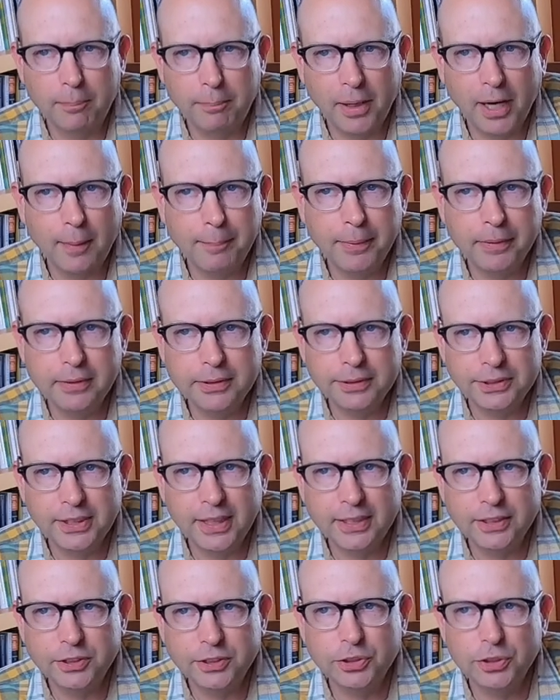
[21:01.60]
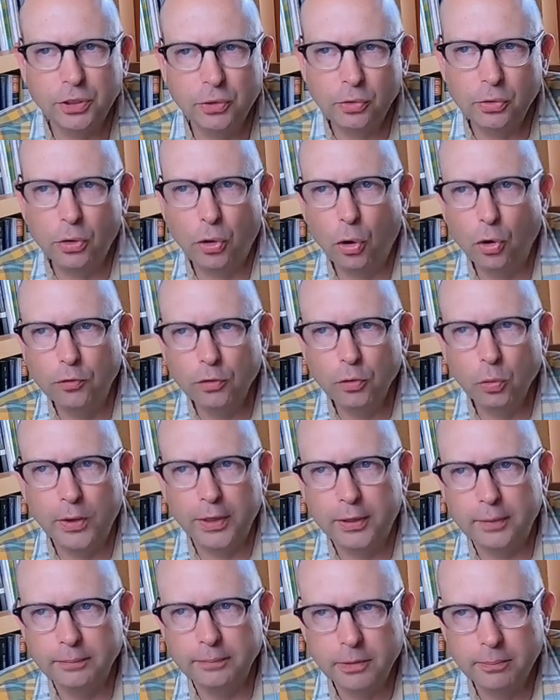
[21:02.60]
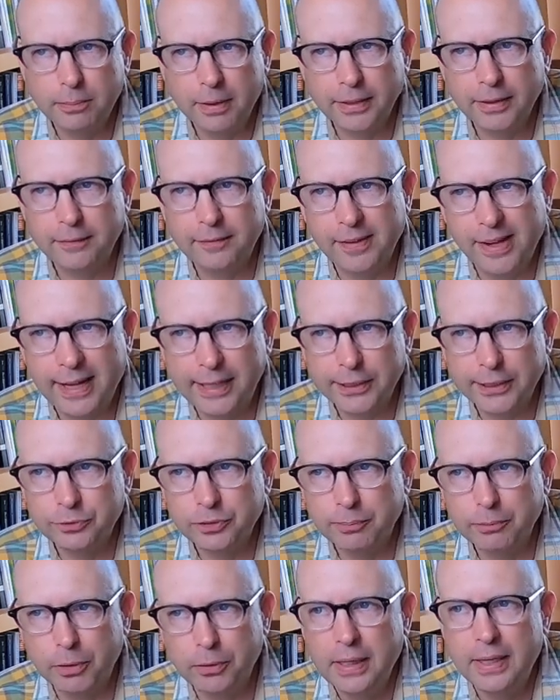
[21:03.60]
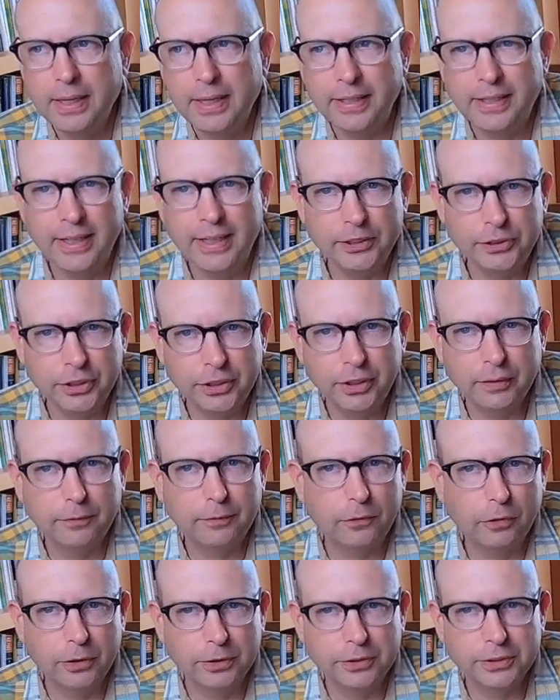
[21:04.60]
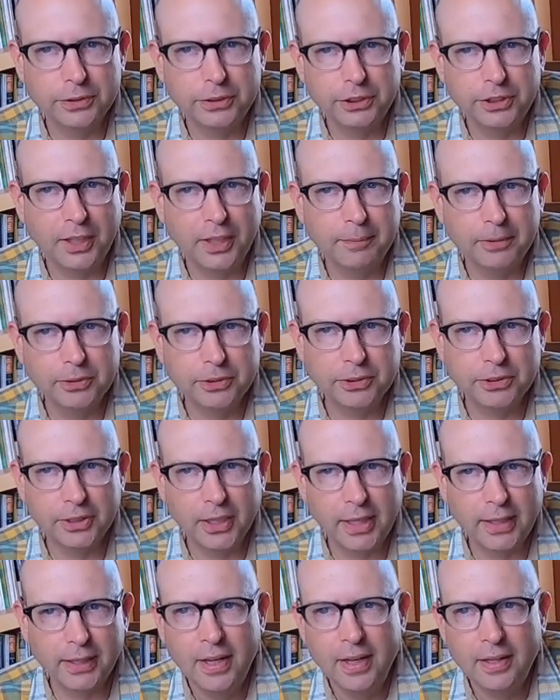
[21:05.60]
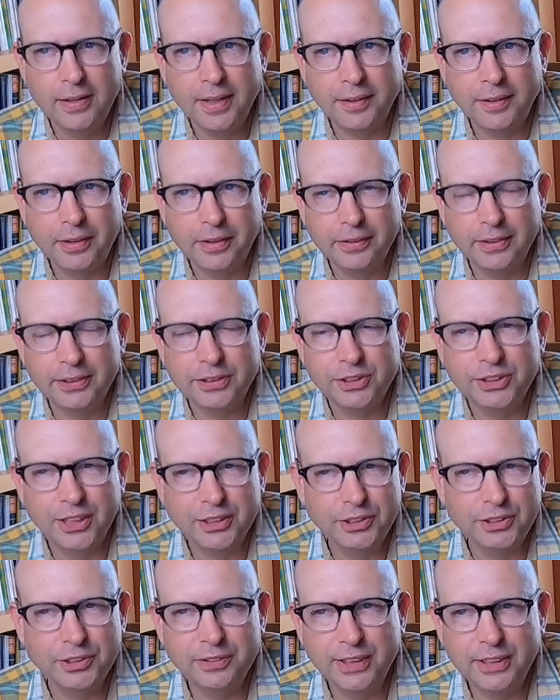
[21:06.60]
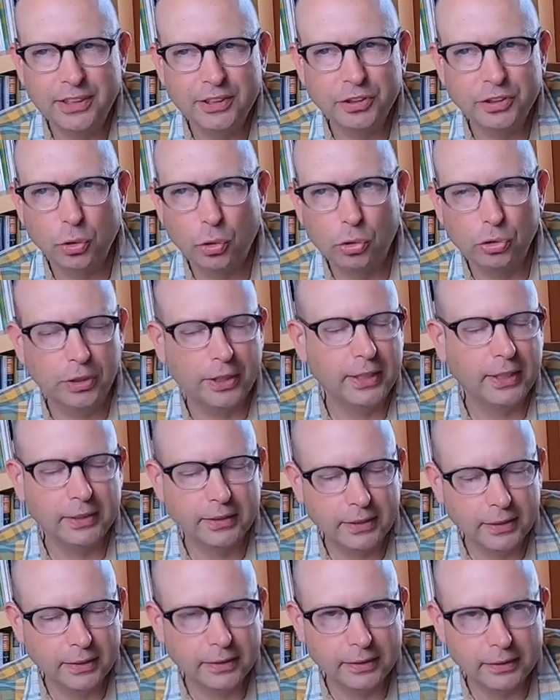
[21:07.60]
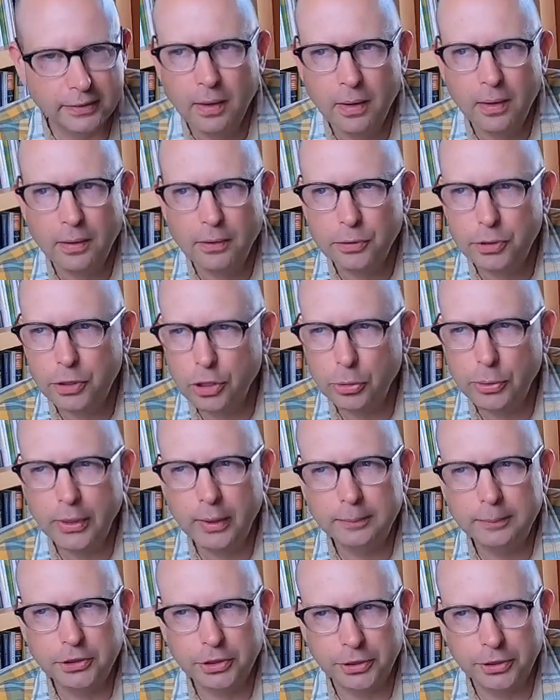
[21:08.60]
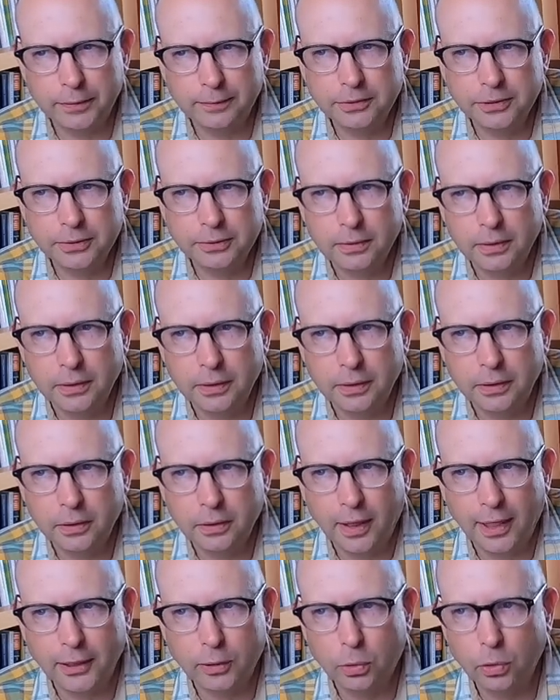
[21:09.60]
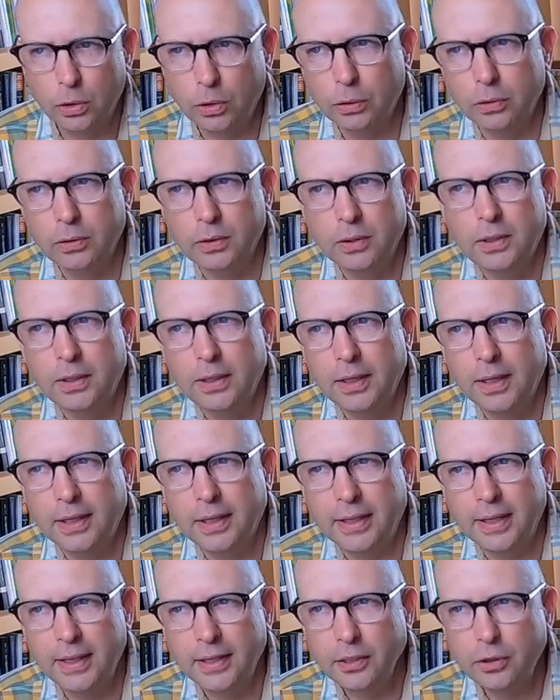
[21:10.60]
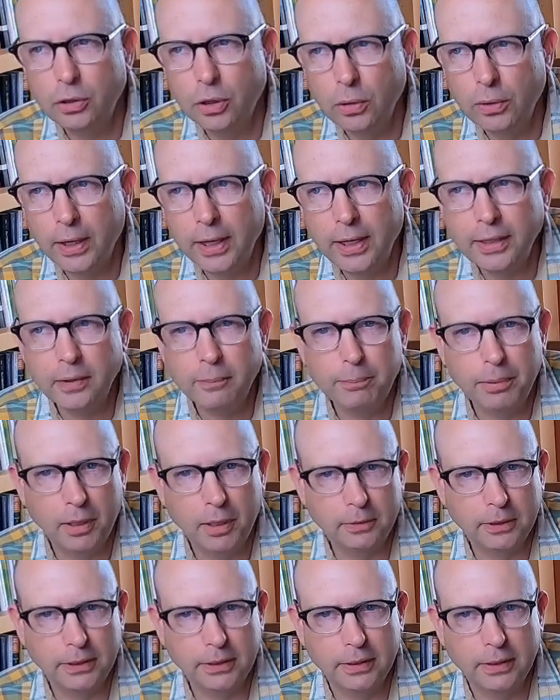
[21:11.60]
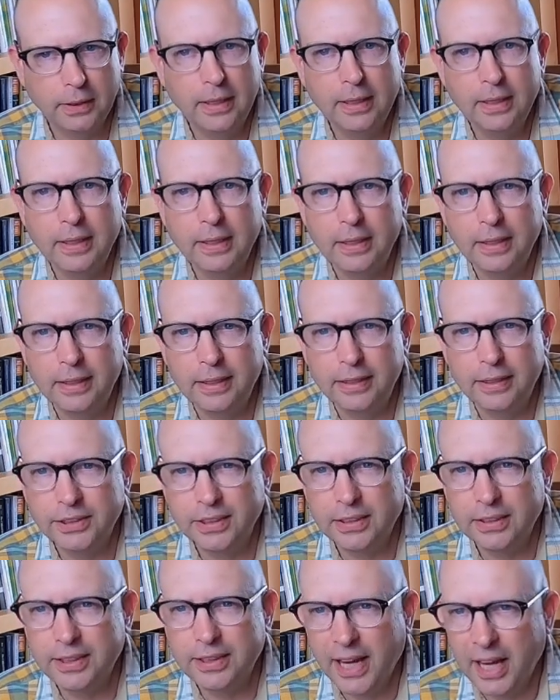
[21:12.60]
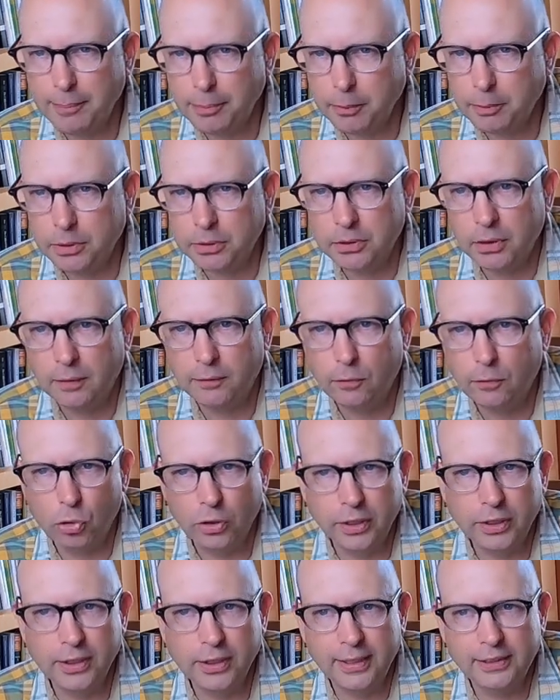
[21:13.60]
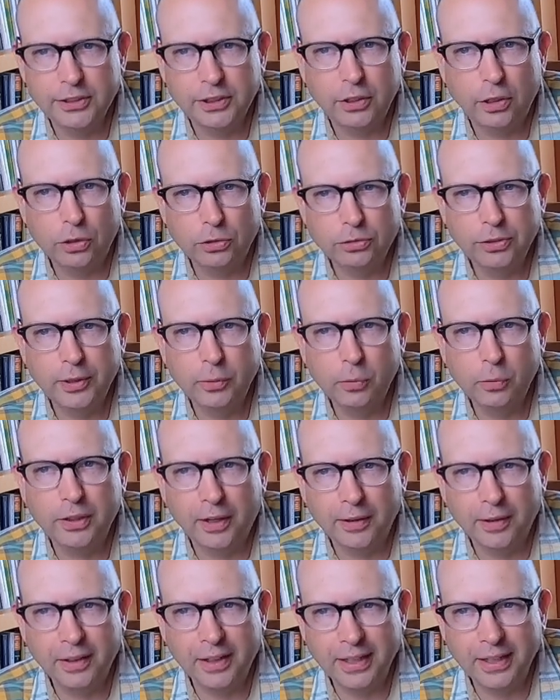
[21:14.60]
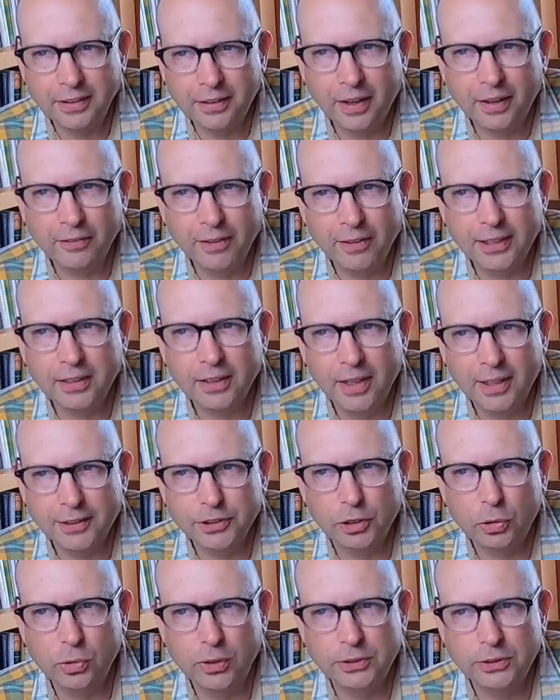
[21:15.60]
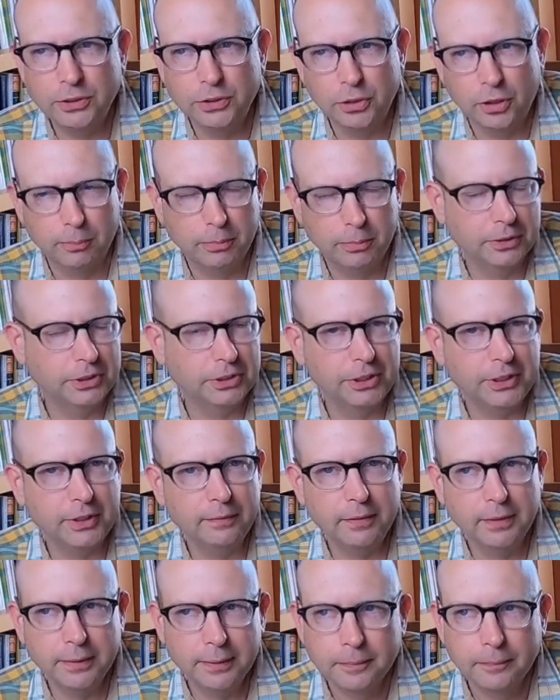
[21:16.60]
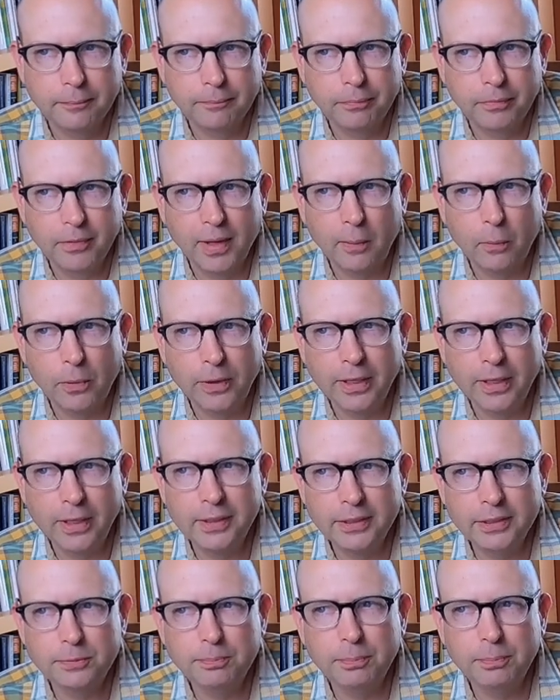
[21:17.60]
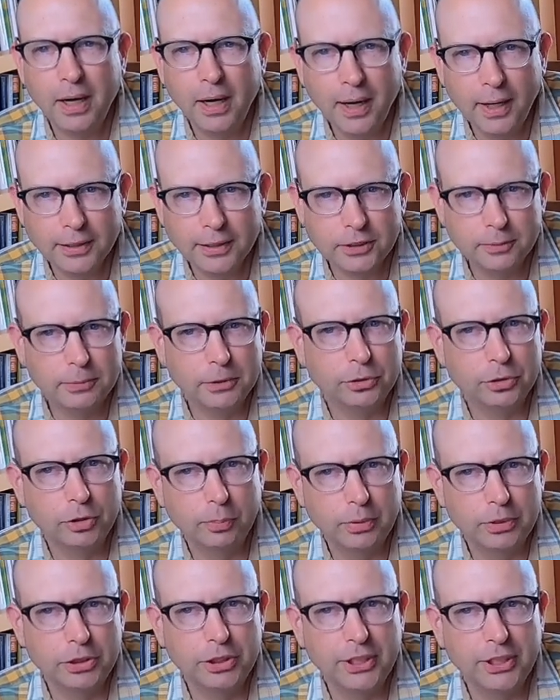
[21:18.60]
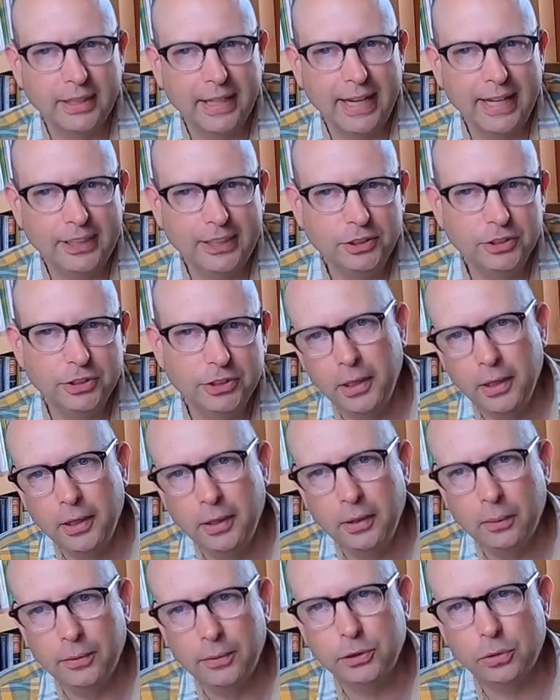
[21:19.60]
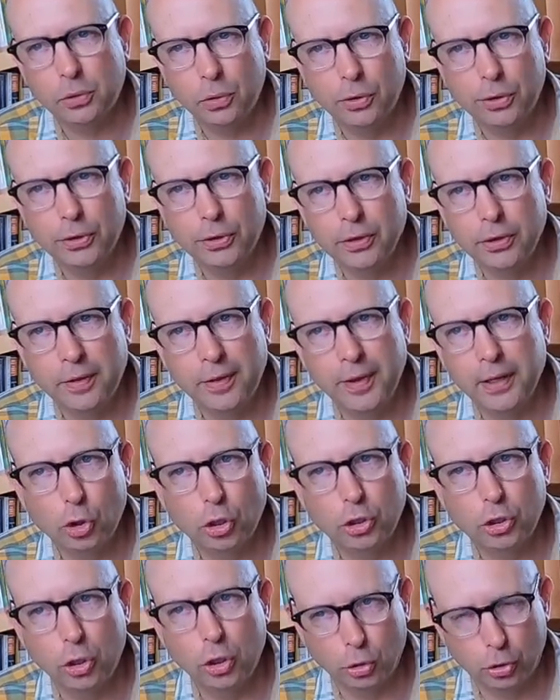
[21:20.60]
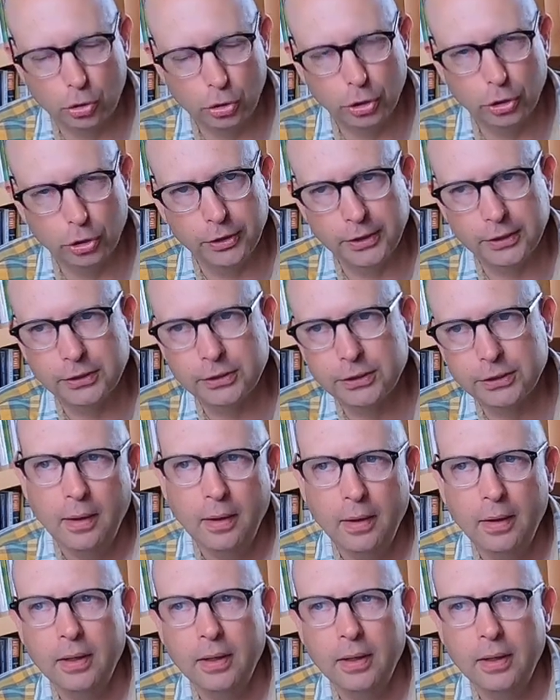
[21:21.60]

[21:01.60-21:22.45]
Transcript: populace that is so overwhelmed by the vast, remote, and intricate forces shaping society that they're essentially disoriented. Dewey observes, I quote, an inchoate public is capable of organizing only when indirect consequences are perceived, and when it is possible to project agencies which order their occurrence.